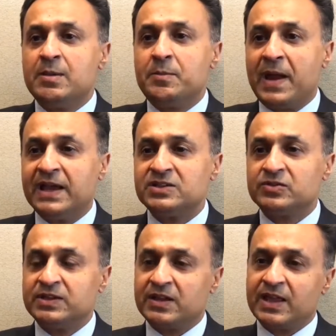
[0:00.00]
Banks, on
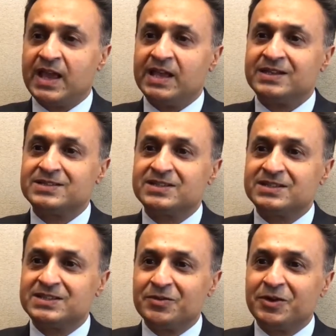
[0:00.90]
the other hand, is
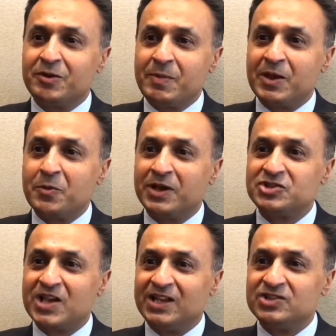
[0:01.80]
still going to remain quite
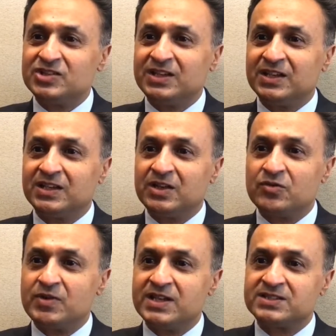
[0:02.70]
challenging. You know,
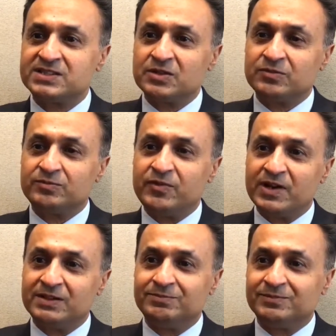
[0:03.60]
rates are still
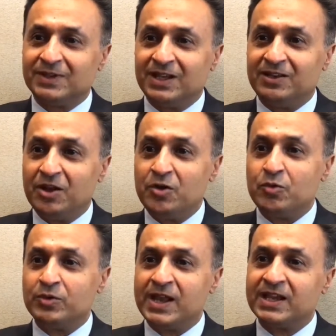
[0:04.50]
very low
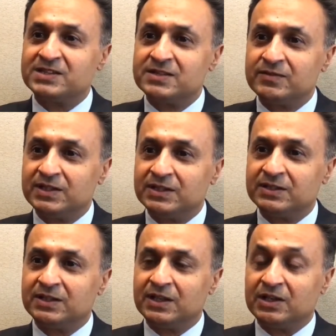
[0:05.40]
or negative
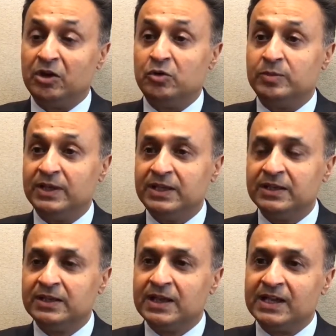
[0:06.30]
globally,
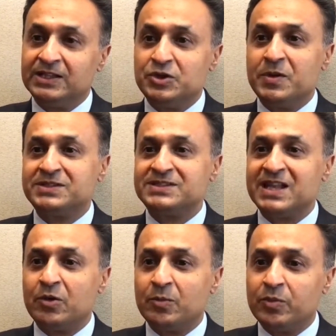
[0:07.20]
and the US is
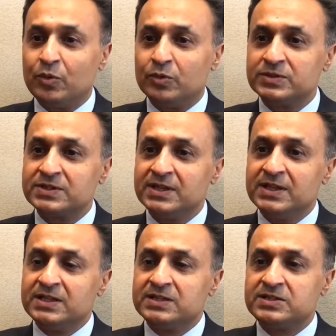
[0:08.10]
now on pause.
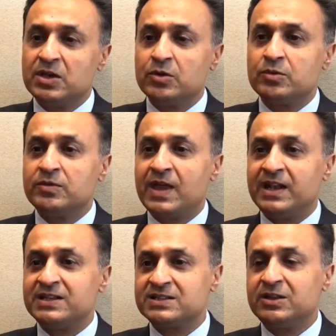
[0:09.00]
So that
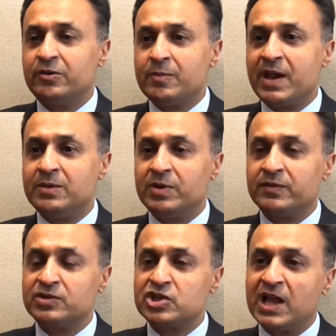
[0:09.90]
is going to remain a bit of a
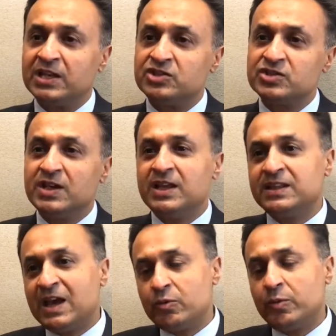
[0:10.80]
challenge.
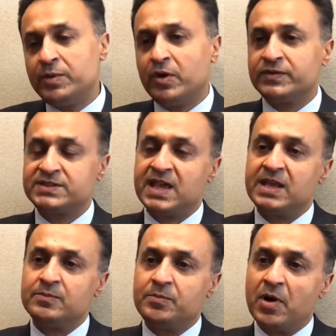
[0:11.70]
That will be
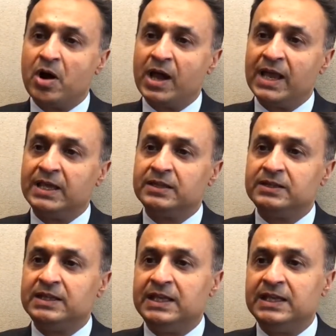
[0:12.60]
offset by
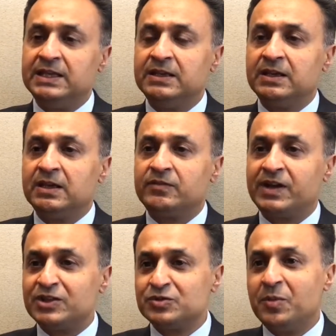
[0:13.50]
the
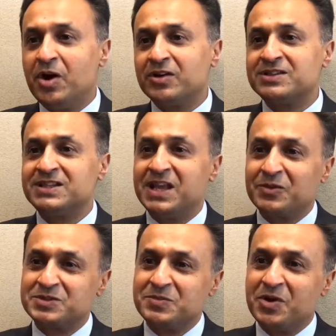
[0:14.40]
financial markets and
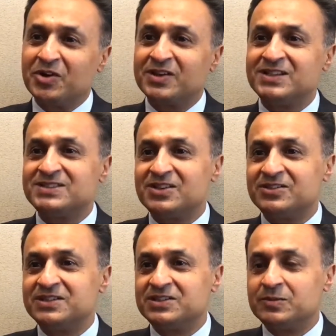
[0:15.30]
equity markets
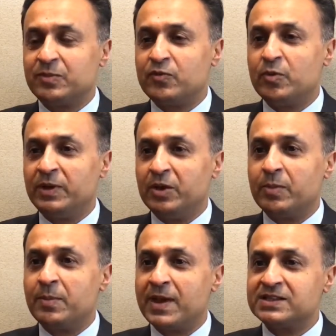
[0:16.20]
starting to perform a little
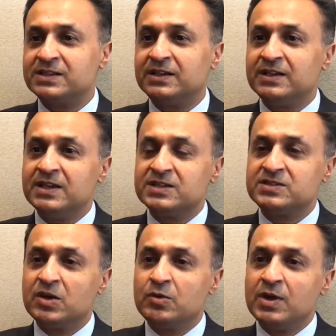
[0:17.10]
bit better.
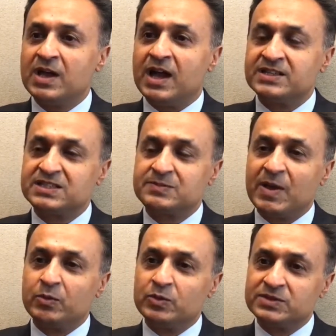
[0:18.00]
So I suspect
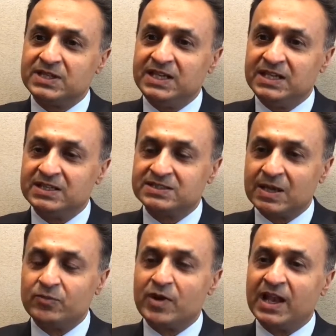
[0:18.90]
we'll see
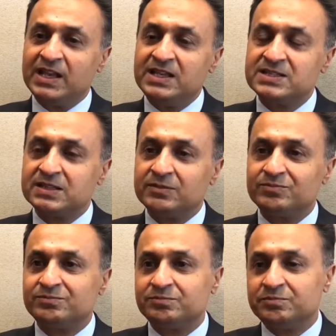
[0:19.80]
some rallies
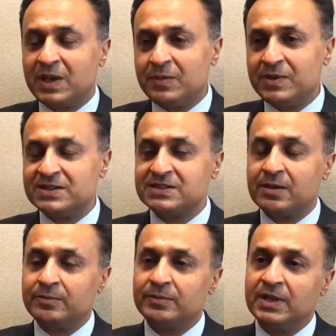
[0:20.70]
and maybe some